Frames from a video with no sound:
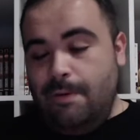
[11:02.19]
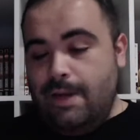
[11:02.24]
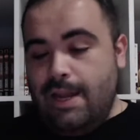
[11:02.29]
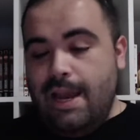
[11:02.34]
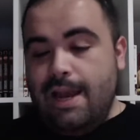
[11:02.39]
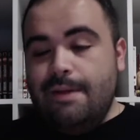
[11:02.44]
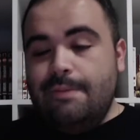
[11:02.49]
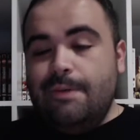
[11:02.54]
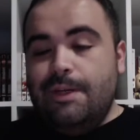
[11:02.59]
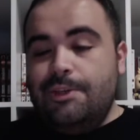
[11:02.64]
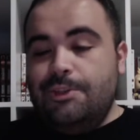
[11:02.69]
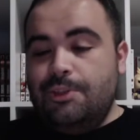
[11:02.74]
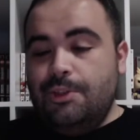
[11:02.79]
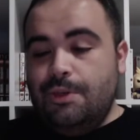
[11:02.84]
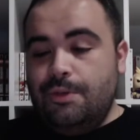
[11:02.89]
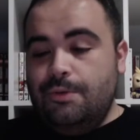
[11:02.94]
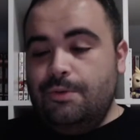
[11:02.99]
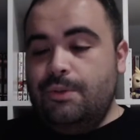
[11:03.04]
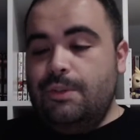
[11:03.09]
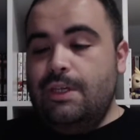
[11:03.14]
anime
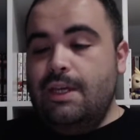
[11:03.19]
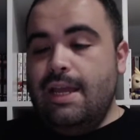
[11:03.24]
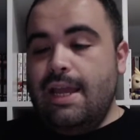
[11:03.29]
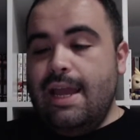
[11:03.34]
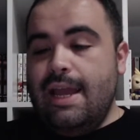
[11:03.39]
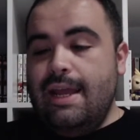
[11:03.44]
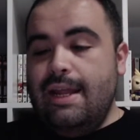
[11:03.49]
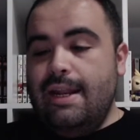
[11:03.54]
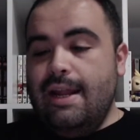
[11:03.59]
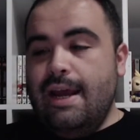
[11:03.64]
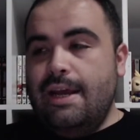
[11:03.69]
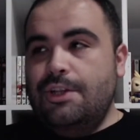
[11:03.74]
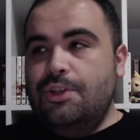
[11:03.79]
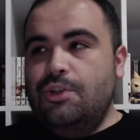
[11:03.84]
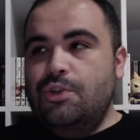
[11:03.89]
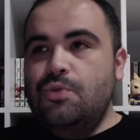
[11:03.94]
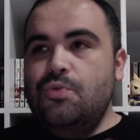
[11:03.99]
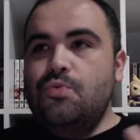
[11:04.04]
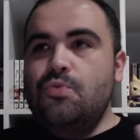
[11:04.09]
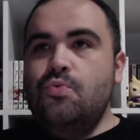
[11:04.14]
shows, and I
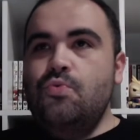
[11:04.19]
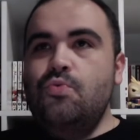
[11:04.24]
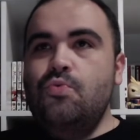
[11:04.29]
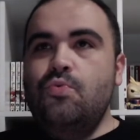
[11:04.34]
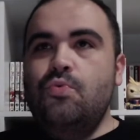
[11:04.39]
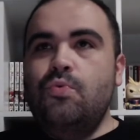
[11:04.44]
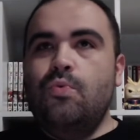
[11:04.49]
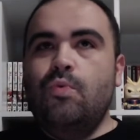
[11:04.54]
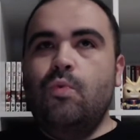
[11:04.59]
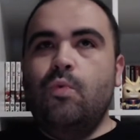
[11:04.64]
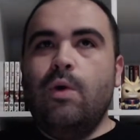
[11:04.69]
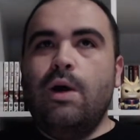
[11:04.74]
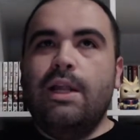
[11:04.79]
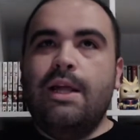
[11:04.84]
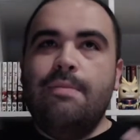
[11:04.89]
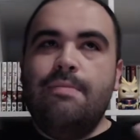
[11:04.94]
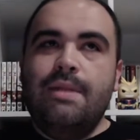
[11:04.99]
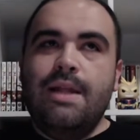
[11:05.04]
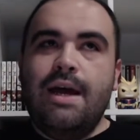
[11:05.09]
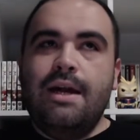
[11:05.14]
do... While
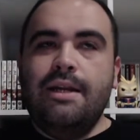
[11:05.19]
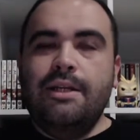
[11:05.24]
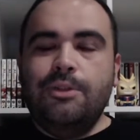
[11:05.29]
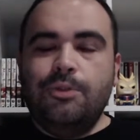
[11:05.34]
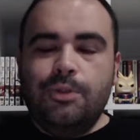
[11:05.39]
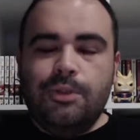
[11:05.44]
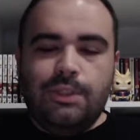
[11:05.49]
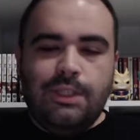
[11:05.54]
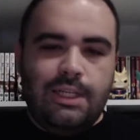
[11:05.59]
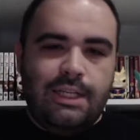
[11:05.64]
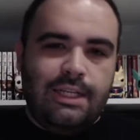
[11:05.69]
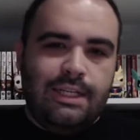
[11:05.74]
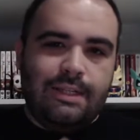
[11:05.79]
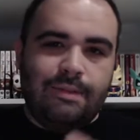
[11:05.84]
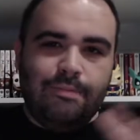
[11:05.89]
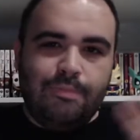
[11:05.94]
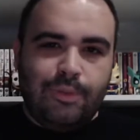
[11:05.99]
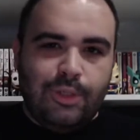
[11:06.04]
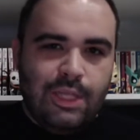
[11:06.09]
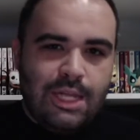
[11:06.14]
I'm not interested in
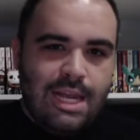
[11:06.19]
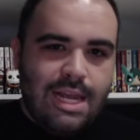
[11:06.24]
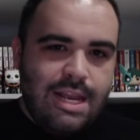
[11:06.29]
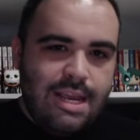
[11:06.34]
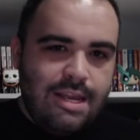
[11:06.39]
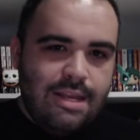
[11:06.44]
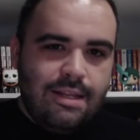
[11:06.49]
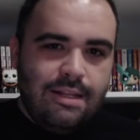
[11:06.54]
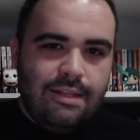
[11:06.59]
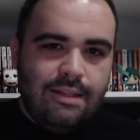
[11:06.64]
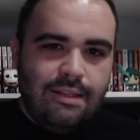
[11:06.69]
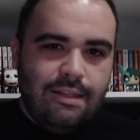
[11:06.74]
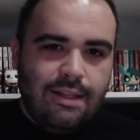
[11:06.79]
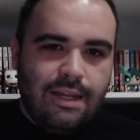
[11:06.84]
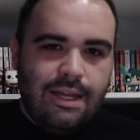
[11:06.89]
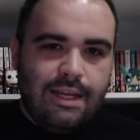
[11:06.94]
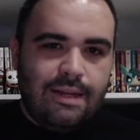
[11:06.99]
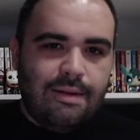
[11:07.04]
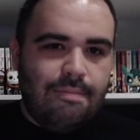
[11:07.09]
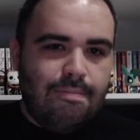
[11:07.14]
completing
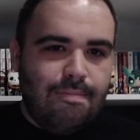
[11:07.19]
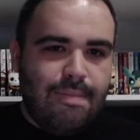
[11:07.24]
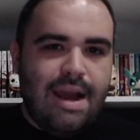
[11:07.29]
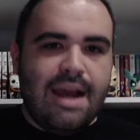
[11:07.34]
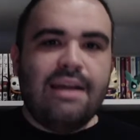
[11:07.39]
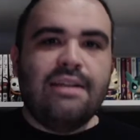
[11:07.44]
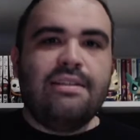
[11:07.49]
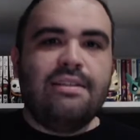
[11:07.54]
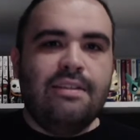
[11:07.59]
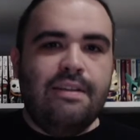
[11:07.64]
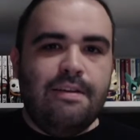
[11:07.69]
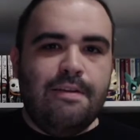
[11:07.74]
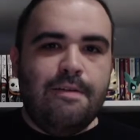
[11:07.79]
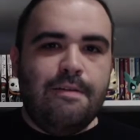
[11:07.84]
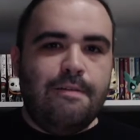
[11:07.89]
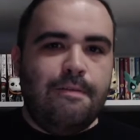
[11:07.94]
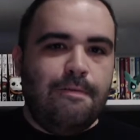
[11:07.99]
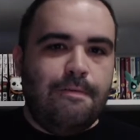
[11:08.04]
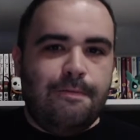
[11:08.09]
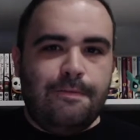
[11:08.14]
like a
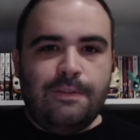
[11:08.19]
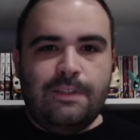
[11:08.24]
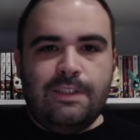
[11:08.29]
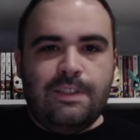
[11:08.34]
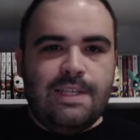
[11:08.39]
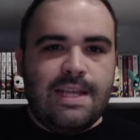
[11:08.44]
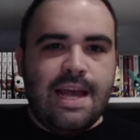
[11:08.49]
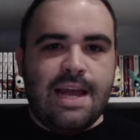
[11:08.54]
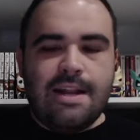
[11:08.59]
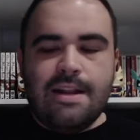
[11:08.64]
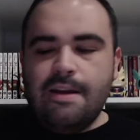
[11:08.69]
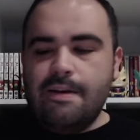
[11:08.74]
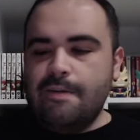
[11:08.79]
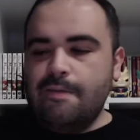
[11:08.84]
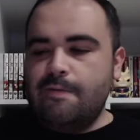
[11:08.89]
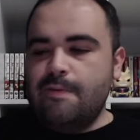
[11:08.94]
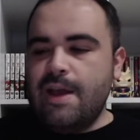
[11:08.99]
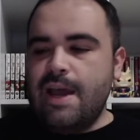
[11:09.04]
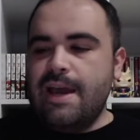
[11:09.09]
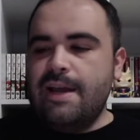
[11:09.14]
massive set
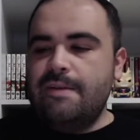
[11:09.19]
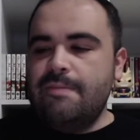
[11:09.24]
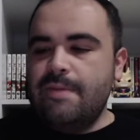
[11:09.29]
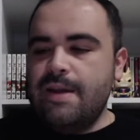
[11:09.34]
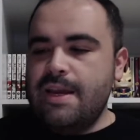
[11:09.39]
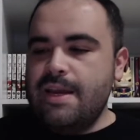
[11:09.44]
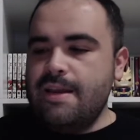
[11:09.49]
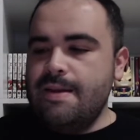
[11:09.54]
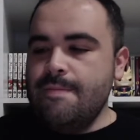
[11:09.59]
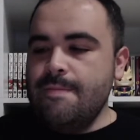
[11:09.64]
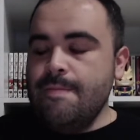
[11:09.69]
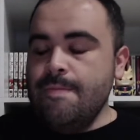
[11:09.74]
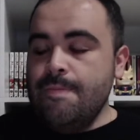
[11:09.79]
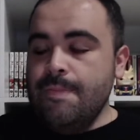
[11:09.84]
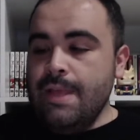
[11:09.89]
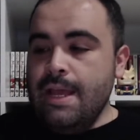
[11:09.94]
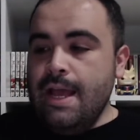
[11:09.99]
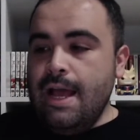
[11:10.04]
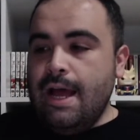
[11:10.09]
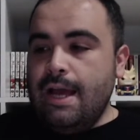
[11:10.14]
of anime,
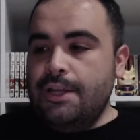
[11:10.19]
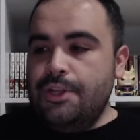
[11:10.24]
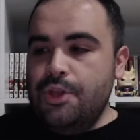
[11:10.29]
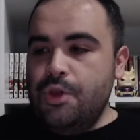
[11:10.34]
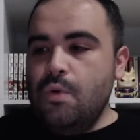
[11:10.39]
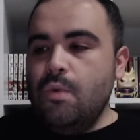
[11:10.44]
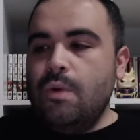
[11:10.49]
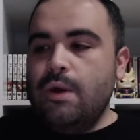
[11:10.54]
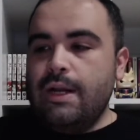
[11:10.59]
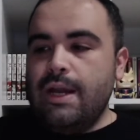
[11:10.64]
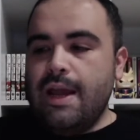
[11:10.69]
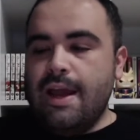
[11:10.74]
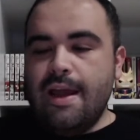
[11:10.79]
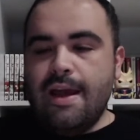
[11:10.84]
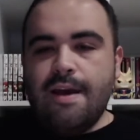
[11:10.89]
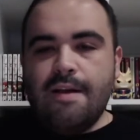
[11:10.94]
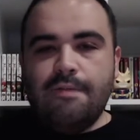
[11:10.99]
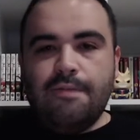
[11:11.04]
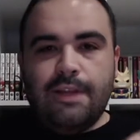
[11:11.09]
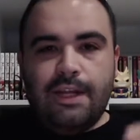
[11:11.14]
I do want to
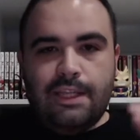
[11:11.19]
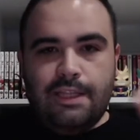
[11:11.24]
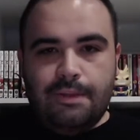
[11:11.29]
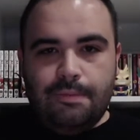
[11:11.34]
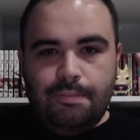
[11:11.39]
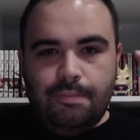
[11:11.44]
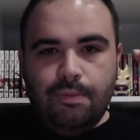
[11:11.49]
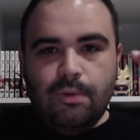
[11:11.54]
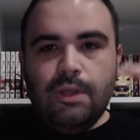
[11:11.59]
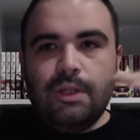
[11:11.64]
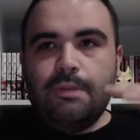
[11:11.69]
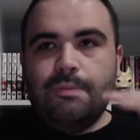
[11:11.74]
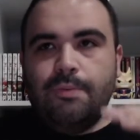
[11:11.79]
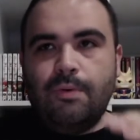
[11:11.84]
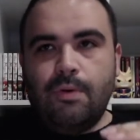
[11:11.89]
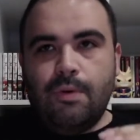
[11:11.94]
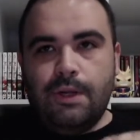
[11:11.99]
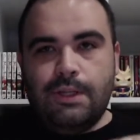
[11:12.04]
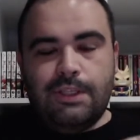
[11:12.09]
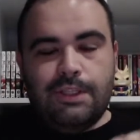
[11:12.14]
have like the bullet
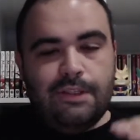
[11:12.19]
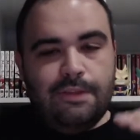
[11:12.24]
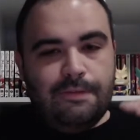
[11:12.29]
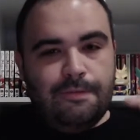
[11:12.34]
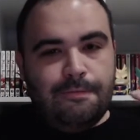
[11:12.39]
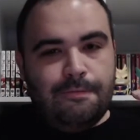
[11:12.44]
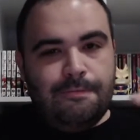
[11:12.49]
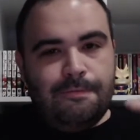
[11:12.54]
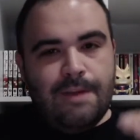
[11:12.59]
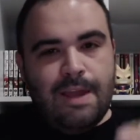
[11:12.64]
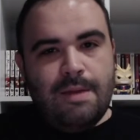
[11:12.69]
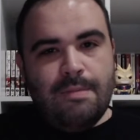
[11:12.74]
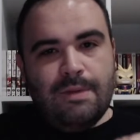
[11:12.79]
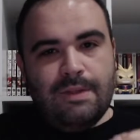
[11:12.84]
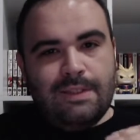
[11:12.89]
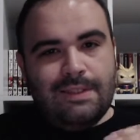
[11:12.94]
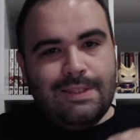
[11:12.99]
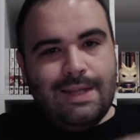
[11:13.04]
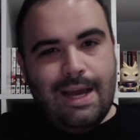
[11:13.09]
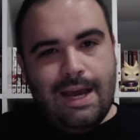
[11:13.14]
points of
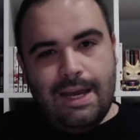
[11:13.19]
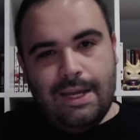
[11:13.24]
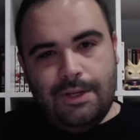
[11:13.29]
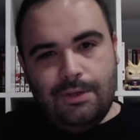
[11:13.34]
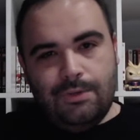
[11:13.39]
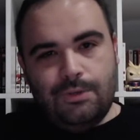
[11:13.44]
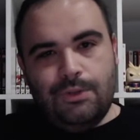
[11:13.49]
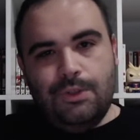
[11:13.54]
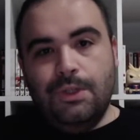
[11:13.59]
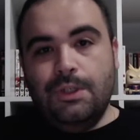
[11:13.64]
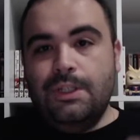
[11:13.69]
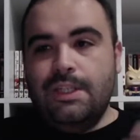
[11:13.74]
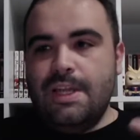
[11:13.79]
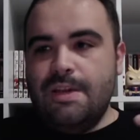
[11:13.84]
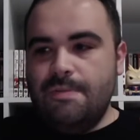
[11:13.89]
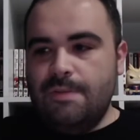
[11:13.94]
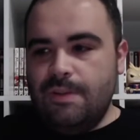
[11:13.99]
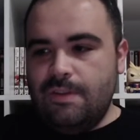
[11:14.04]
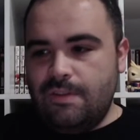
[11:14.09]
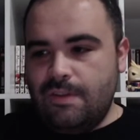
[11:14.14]
famous titles, your
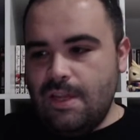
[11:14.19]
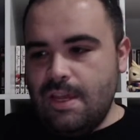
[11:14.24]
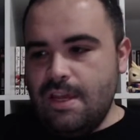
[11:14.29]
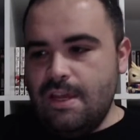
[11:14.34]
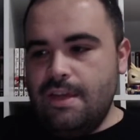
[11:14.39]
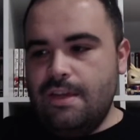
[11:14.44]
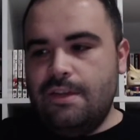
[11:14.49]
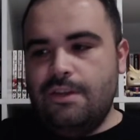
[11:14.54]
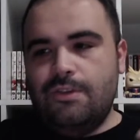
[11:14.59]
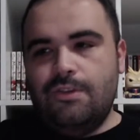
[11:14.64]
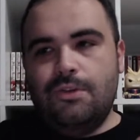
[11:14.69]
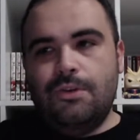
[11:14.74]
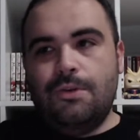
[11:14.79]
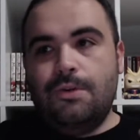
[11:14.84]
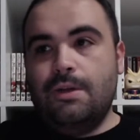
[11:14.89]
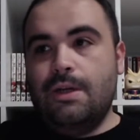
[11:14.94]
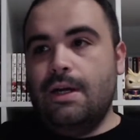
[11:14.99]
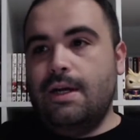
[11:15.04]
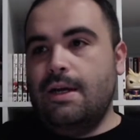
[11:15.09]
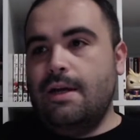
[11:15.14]
D B Zs,
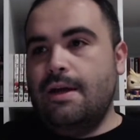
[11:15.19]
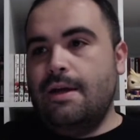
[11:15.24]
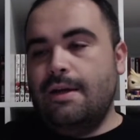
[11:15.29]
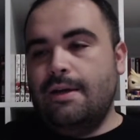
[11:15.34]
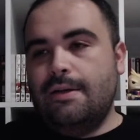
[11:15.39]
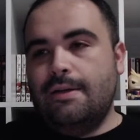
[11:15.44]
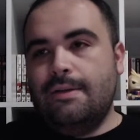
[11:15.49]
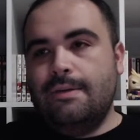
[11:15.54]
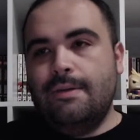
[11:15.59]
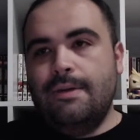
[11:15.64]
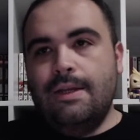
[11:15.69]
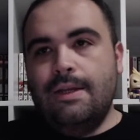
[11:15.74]
your uh, uh,